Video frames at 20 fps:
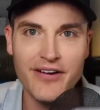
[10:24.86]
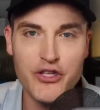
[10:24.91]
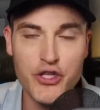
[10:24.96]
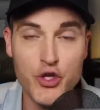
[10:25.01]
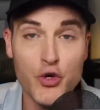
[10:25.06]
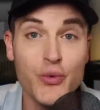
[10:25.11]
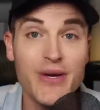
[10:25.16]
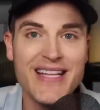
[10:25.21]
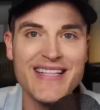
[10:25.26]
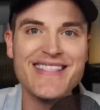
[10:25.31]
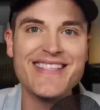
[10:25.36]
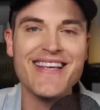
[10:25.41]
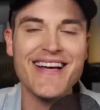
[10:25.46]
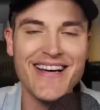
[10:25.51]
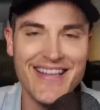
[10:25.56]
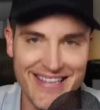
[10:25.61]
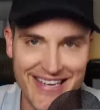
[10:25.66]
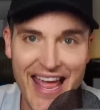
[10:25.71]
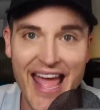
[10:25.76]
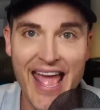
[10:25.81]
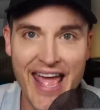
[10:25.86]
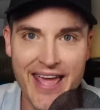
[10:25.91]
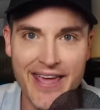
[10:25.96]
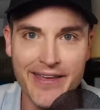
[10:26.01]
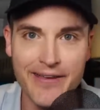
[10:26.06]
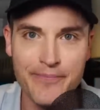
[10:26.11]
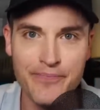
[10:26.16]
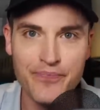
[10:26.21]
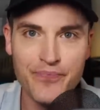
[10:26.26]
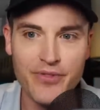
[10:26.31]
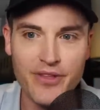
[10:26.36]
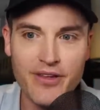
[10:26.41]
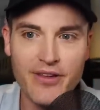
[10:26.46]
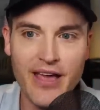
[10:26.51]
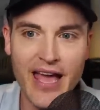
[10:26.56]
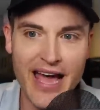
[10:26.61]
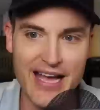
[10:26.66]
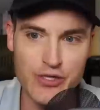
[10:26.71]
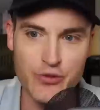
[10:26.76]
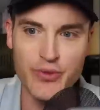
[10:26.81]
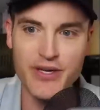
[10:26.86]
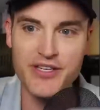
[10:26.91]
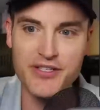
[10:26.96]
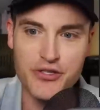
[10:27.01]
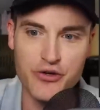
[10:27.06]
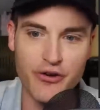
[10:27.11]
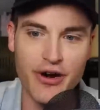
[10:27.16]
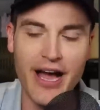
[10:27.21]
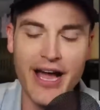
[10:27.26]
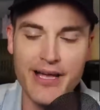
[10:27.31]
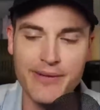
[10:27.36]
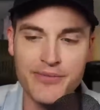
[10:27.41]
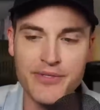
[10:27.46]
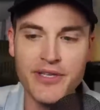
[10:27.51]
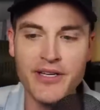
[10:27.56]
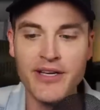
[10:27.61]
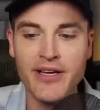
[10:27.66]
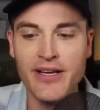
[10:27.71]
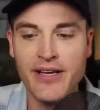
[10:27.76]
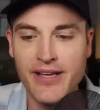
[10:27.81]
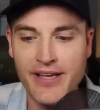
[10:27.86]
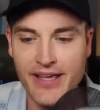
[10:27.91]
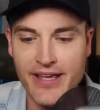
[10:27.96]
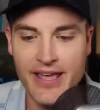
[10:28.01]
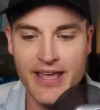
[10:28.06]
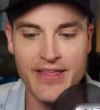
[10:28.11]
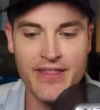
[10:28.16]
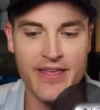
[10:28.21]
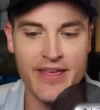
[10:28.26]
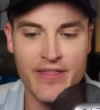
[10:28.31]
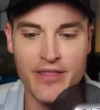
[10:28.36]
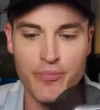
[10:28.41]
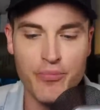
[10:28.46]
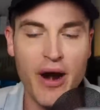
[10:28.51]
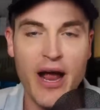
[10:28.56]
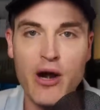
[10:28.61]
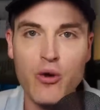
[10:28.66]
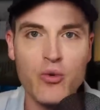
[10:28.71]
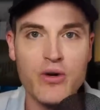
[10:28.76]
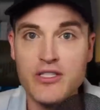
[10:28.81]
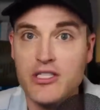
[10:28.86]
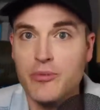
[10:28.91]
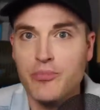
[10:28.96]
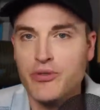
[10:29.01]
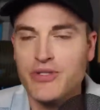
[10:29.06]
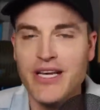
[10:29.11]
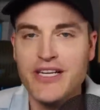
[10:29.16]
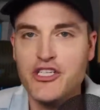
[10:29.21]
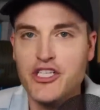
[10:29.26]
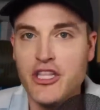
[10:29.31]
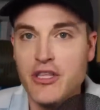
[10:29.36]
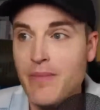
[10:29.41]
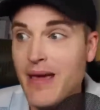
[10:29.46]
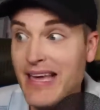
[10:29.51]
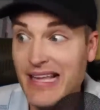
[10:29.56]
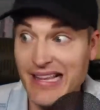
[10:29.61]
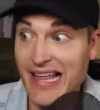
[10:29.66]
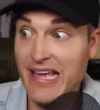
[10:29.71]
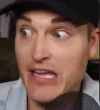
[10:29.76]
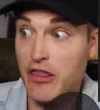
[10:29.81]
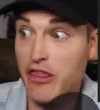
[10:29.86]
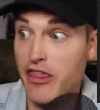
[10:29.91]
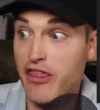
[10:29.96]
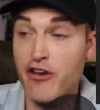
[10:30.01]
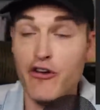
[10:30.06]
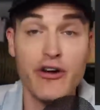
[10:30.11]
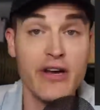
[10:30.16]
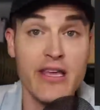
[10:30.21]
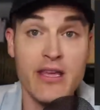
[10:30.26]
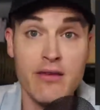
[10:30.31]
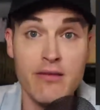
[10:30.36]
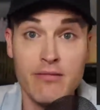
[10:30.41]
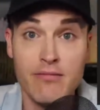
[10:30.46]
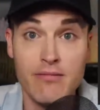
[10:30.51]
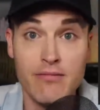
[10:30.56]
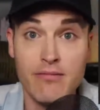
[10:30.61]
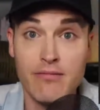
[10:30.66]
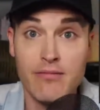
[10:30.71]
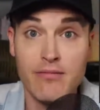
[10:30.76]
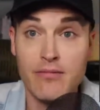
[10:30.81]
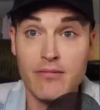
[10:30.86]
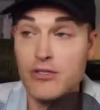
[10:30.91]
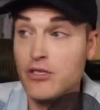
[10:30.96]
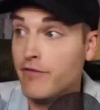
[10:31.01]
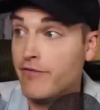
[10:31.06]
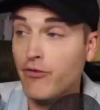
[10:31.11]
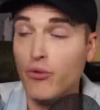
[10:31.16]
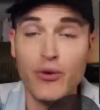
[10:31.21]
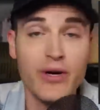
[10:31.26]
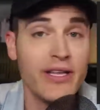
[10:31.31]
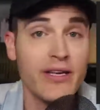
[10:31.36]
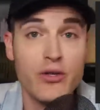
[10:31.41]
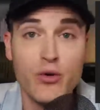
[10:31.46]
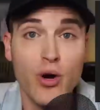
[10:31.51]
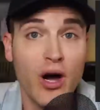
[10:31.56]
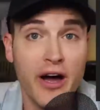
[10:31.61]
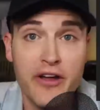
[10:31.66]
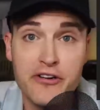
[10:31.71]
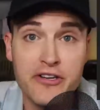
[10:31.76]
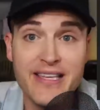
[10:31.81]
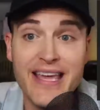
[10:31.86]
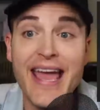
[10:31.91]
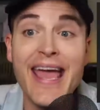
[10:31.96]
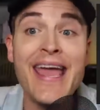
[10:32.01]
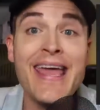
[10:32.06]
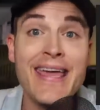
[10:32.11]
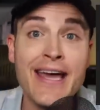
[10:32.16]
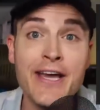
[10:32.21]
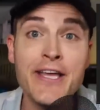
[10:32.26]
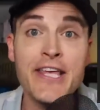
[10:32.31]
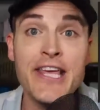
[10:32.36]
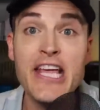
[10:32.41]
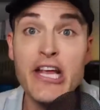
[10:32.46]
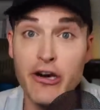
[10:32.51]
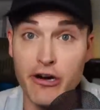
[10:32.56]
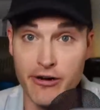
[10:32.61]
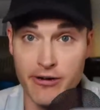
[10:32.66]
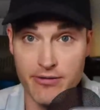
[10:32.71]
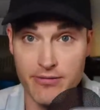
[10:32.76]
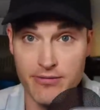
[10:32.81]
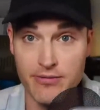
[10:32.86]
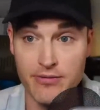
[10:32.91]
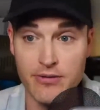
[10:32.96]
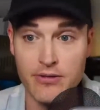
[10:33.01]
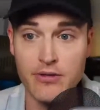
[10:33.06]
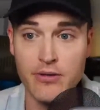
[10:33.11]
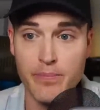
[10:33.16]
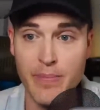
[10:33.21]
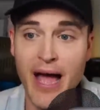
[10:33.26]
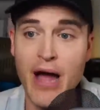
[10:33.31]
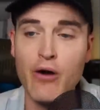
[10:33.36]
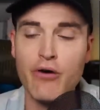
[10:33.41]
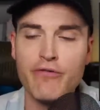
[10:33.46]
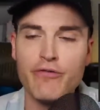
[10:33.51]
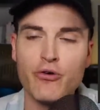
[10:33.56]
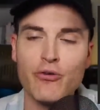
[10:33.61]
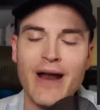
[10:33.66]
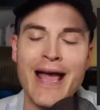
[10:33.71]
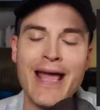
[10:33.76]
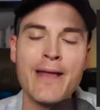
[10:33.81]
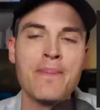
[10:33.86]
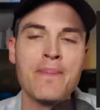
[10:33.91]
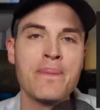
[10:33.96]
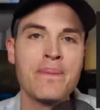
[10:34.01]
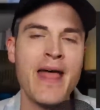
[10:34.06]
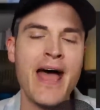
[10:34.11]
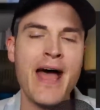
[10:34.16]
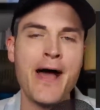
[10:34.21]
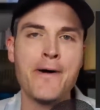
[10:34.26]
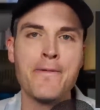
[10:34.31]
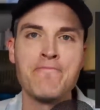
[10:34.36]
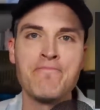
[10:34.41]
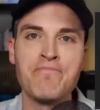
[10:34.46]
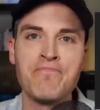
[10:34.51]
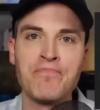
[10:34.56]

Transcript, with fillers: units a day, as we described in, in the prior one, to potentially make like 30 to 40 to 100K a year. Powerful, right? Now,